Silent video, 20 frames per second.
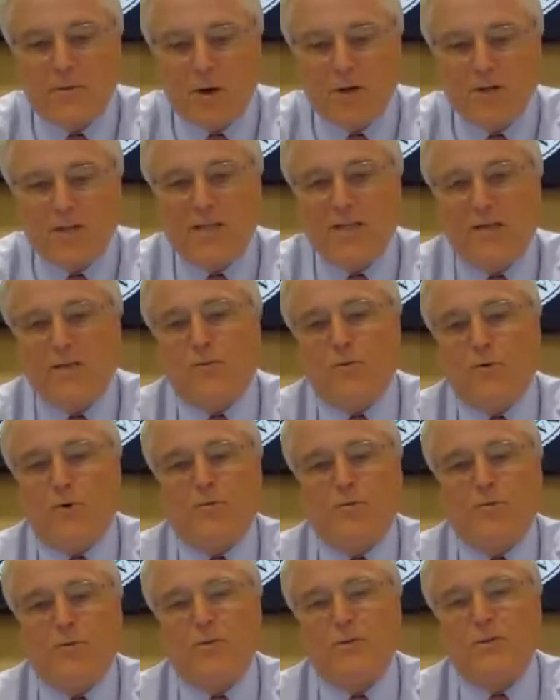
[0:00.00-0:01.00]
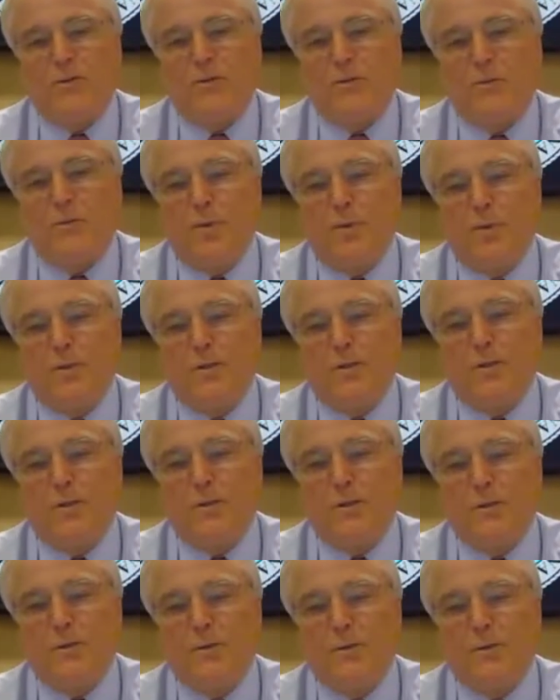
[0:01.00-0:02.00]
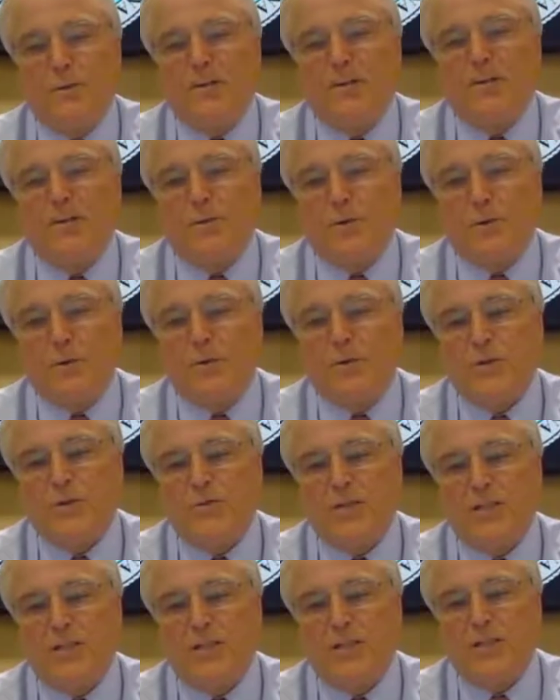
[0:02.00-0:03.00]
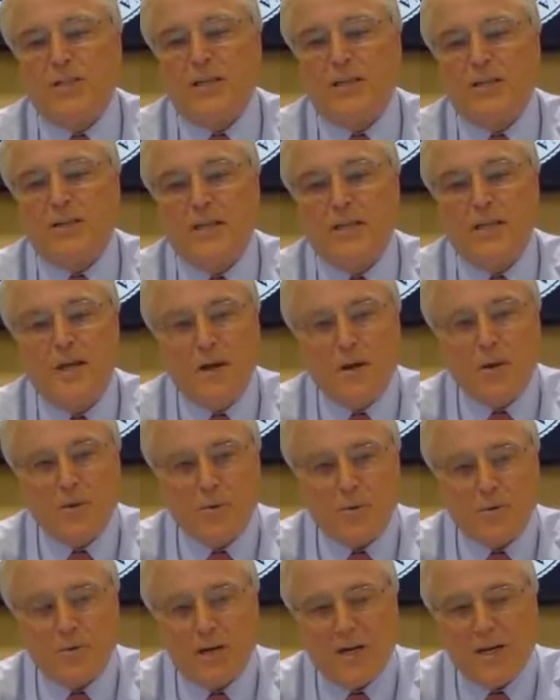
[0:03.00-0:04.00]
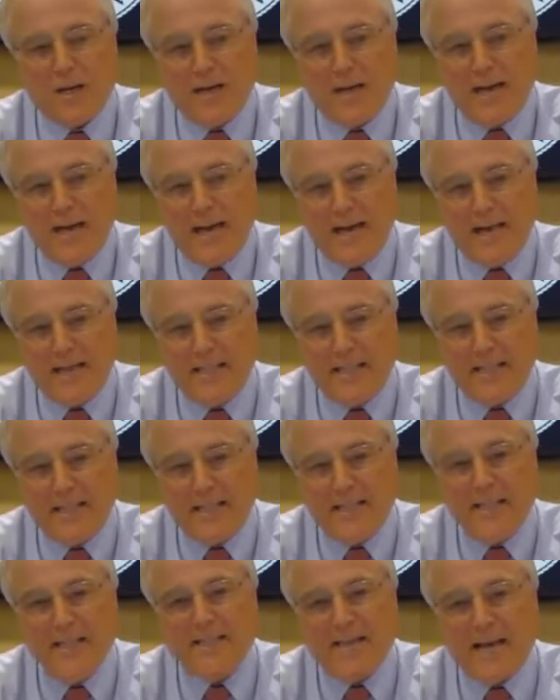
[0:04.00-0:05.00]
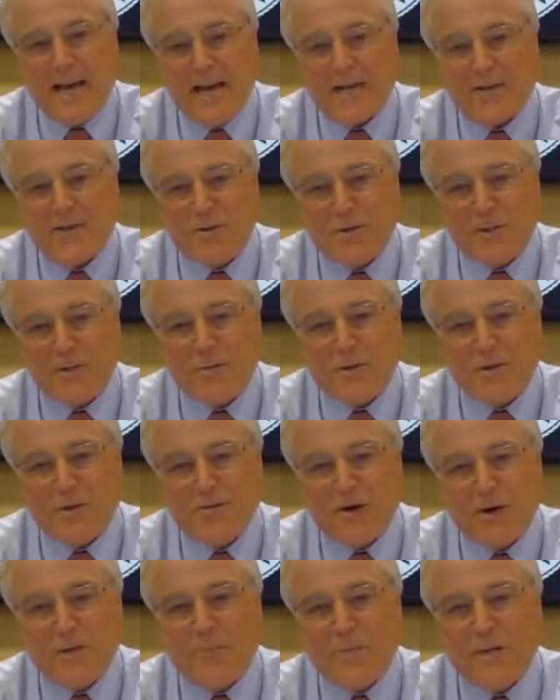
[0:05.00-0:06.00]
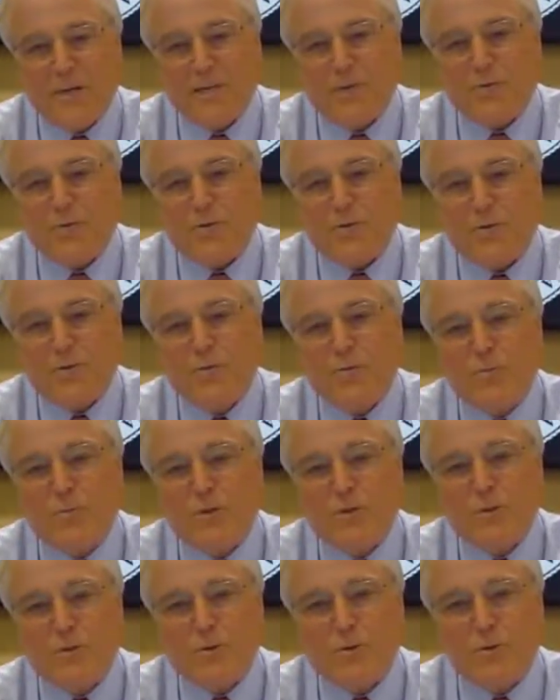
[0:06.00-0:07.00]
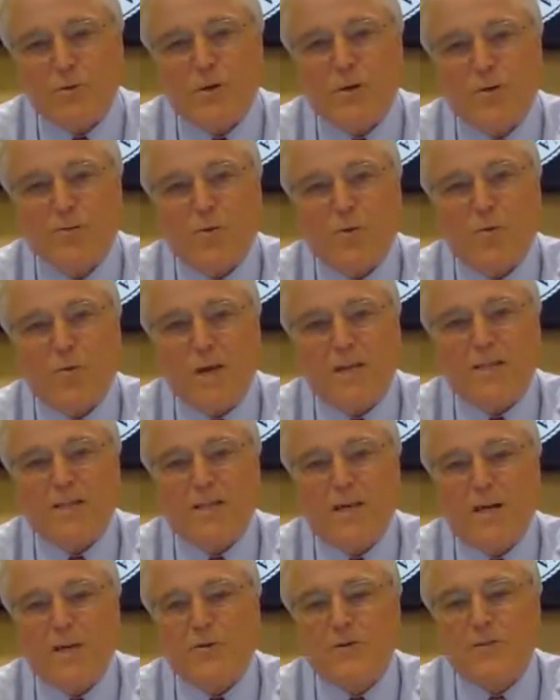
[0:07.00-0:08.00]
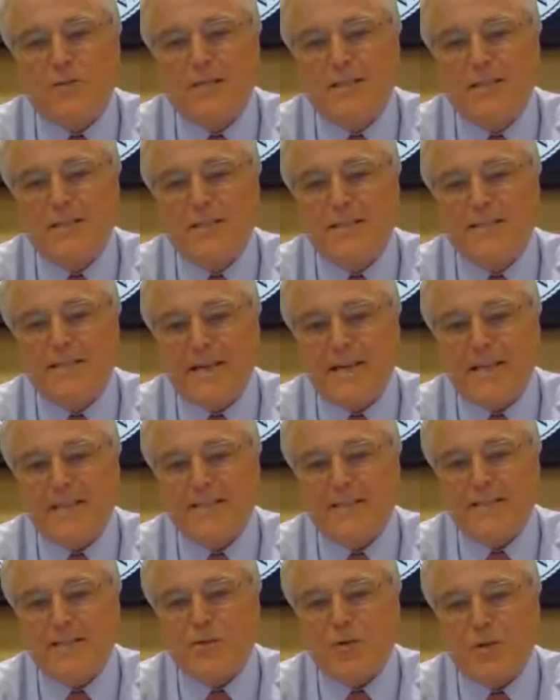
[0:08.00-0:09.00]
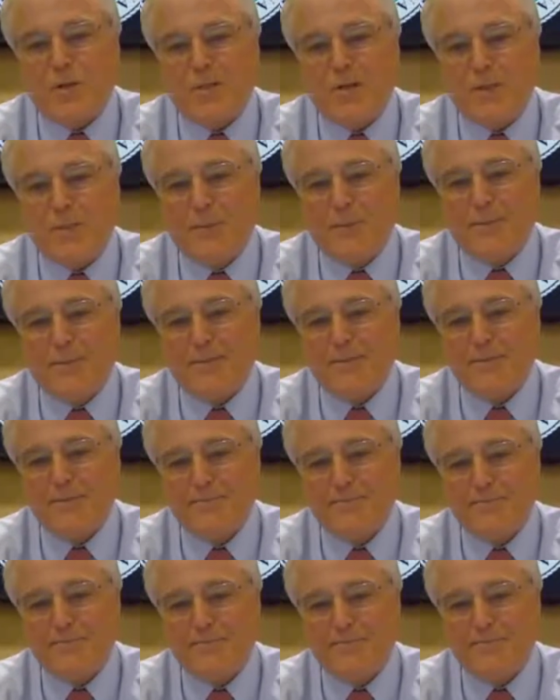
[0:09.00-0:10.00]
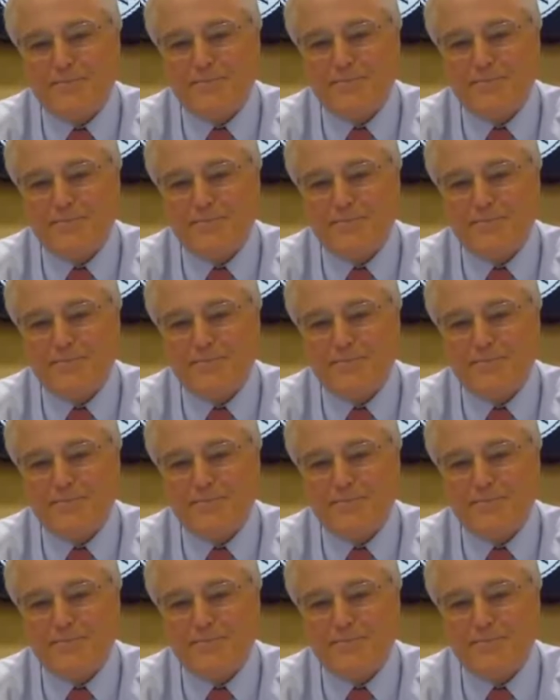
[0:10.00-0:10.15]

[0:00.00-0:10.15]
Diversity of workforce is important too in the schools of engineering. North Carolina A&T is actually one of our biggest recruitment tools for West Coast data-centric companies.